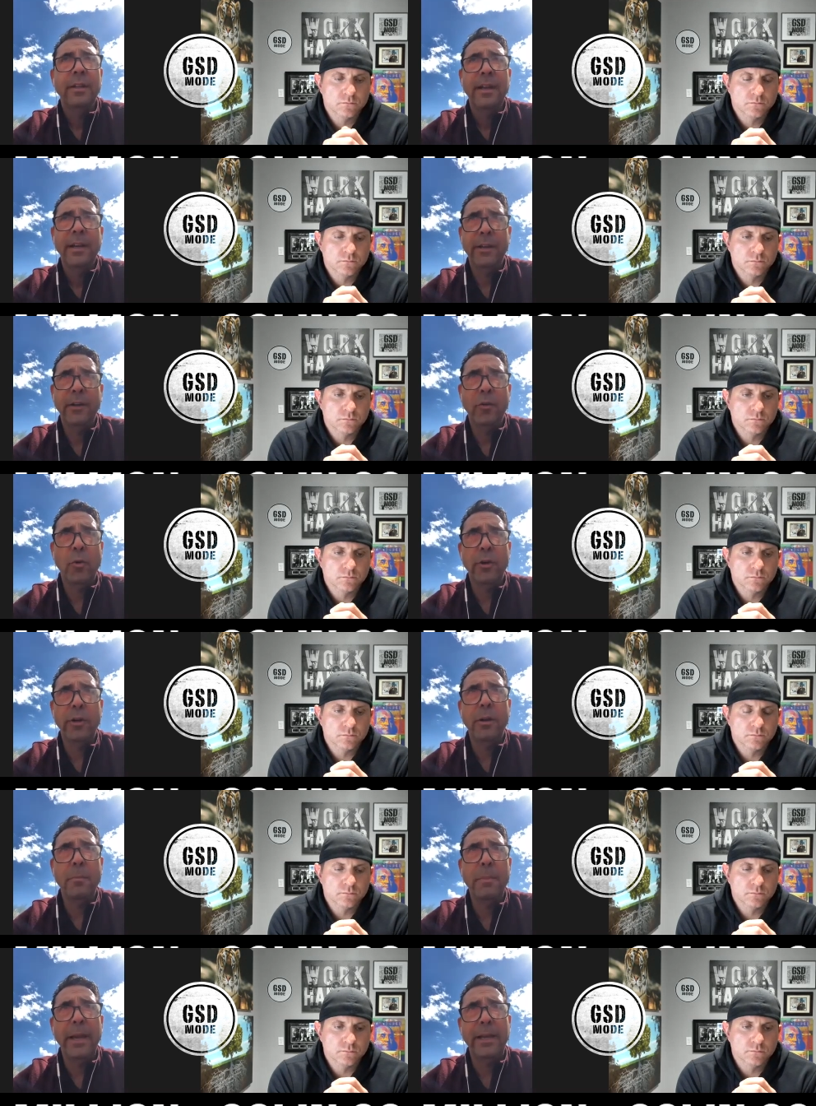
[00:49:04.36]
Speaker 1: in order
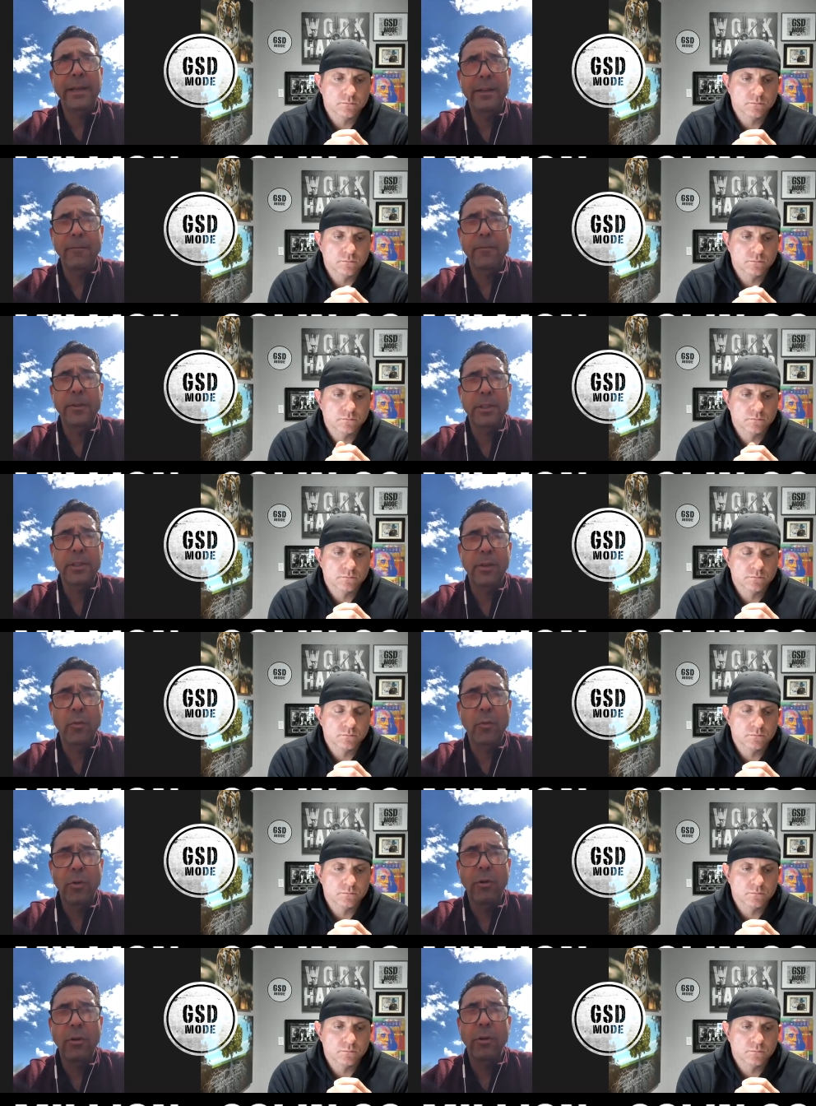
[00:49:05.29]
to make a difference in the
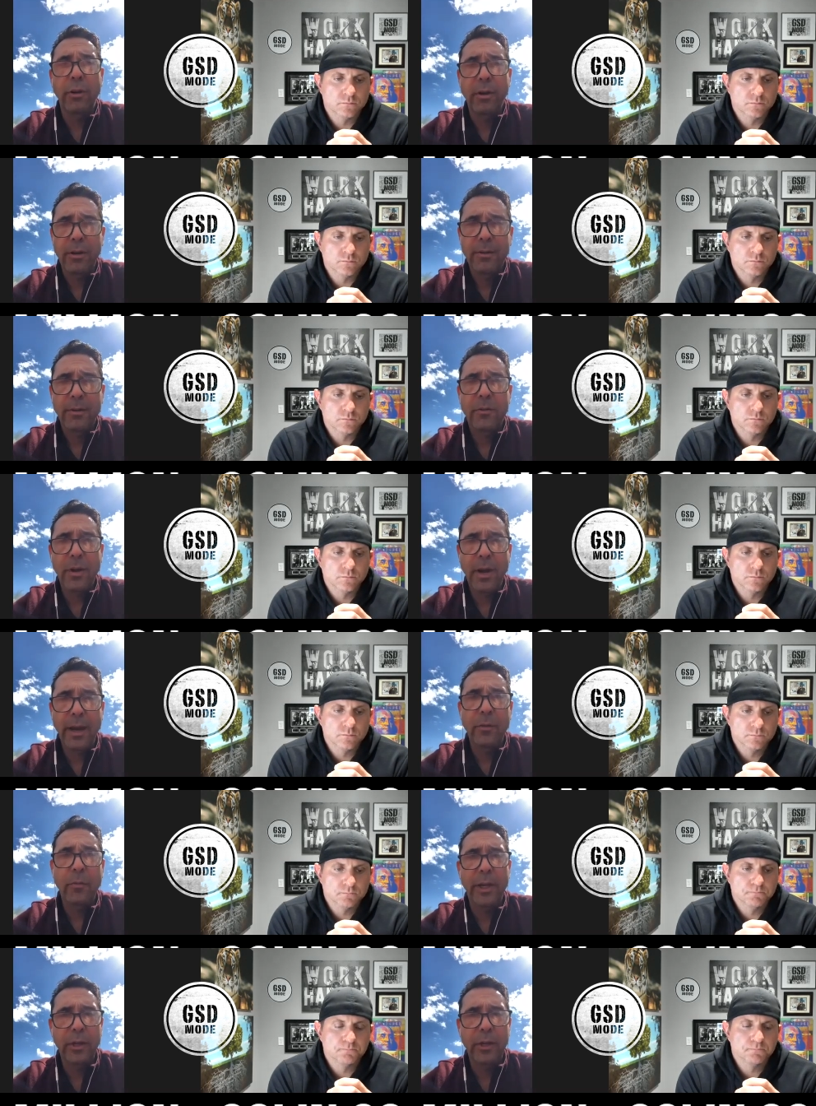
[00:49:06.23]
world,
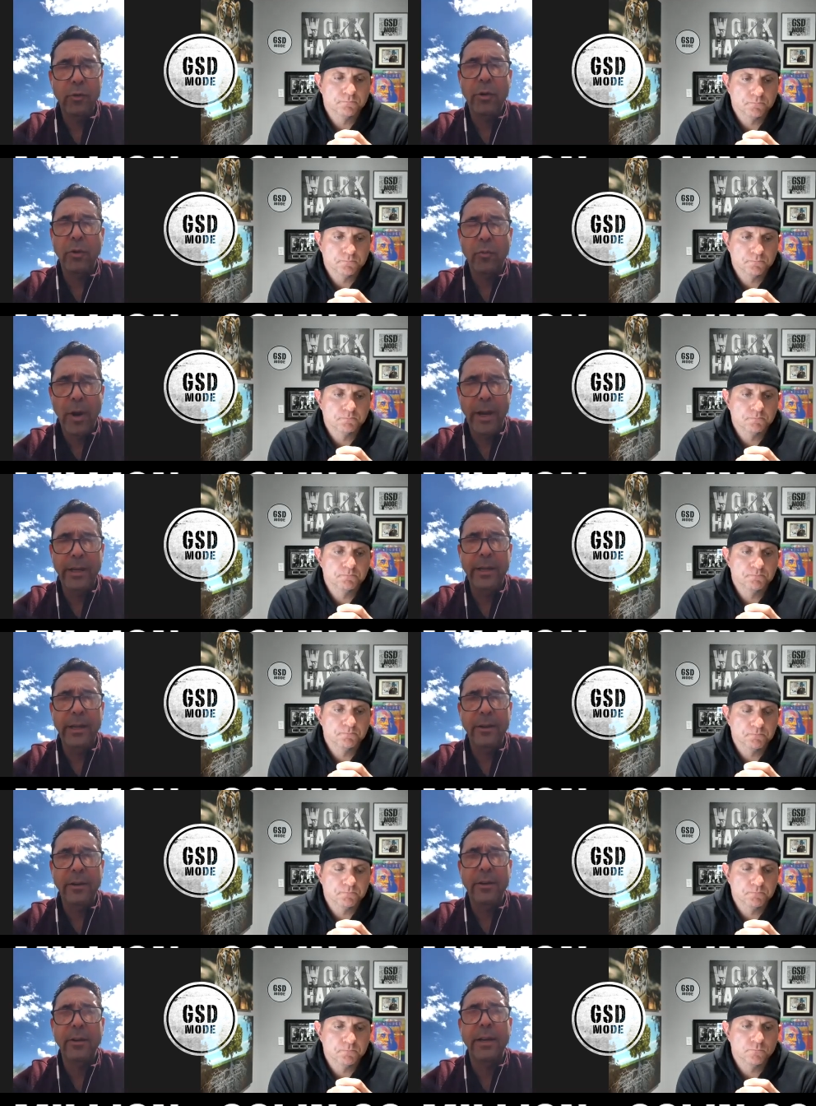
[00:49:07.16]
right? We can do it right
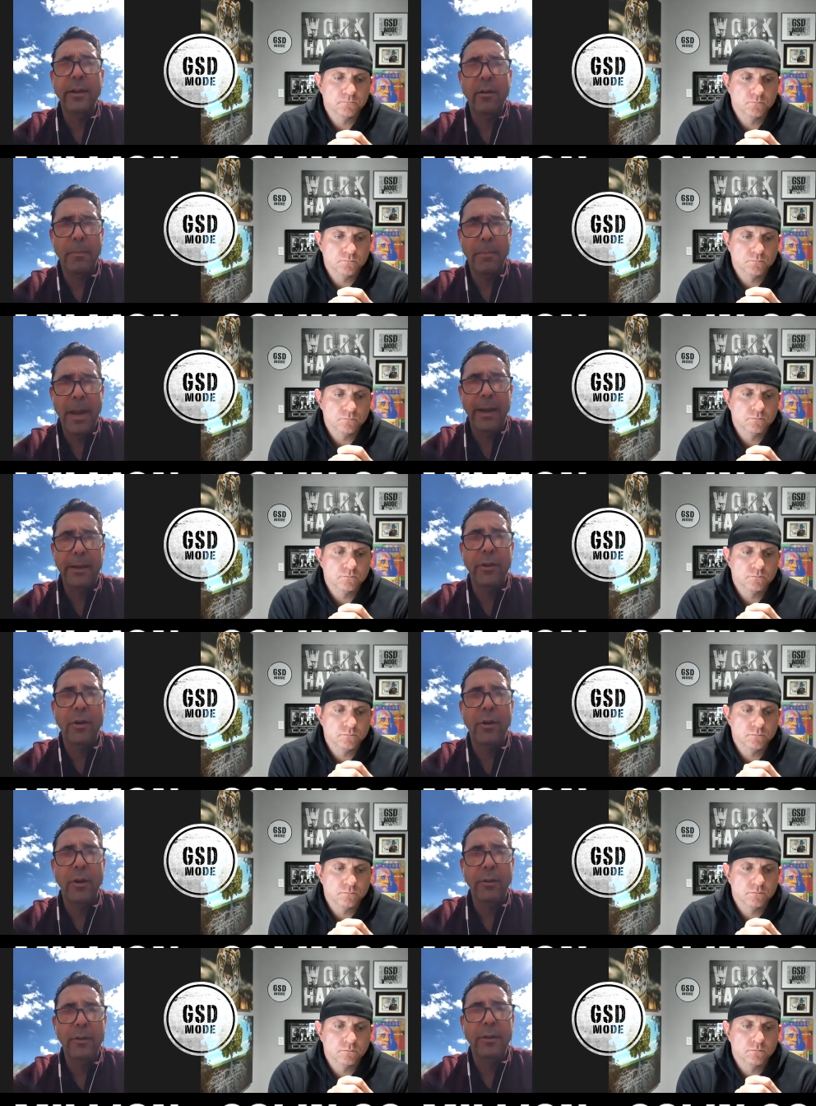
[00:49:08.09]
here in our
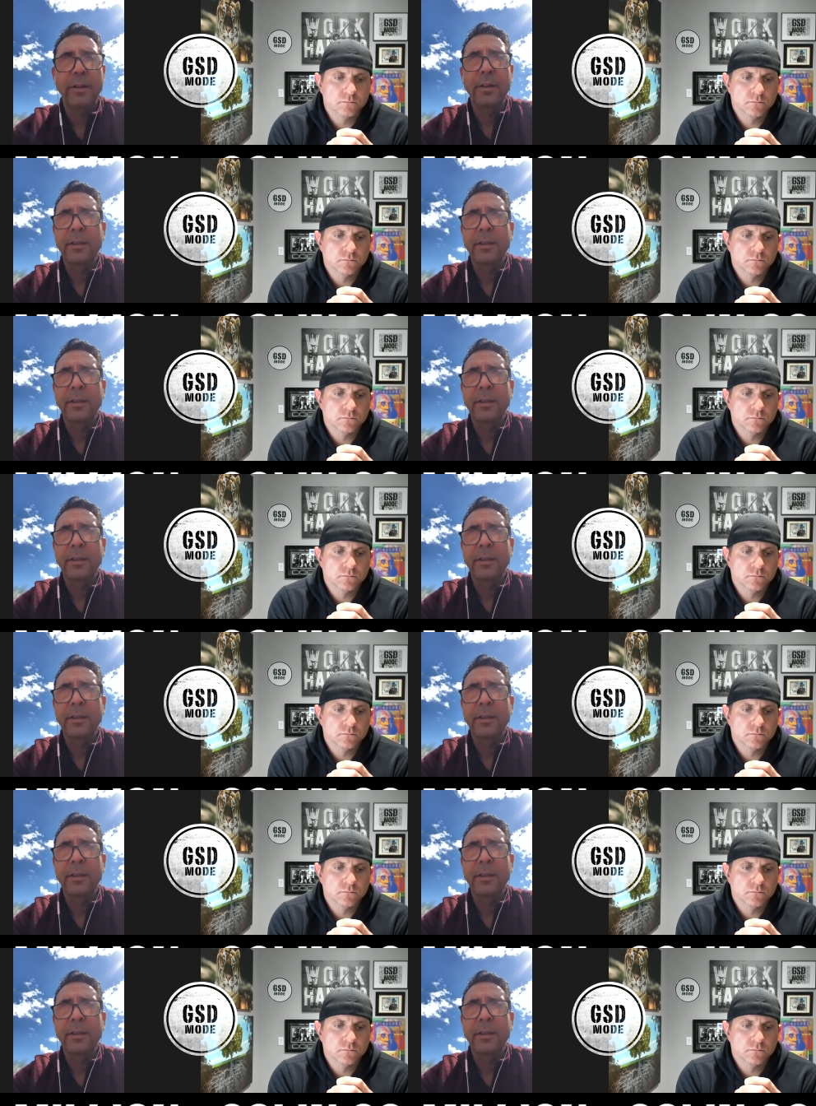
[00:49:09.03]
backyard.